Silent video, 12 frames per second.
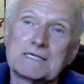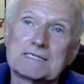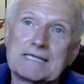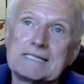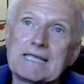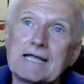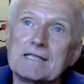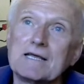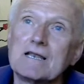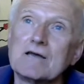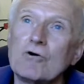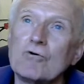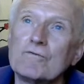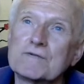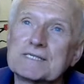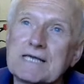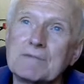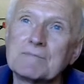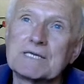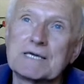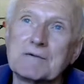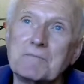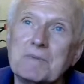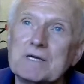centennial of something
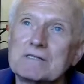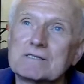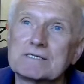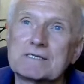he built,